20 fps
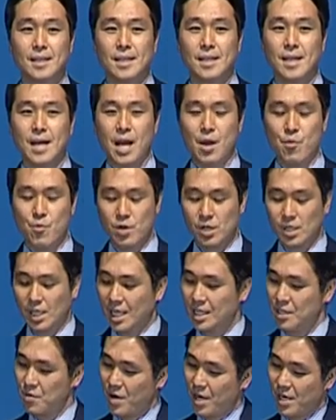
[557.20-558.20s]
I
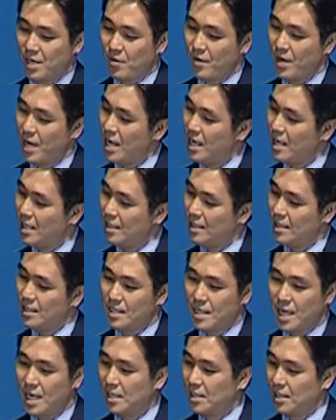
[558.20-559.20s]
realized right away, this
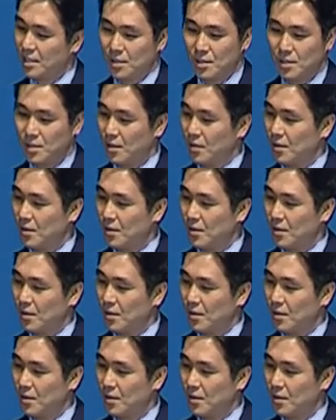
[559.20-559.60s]
guy doesn't know.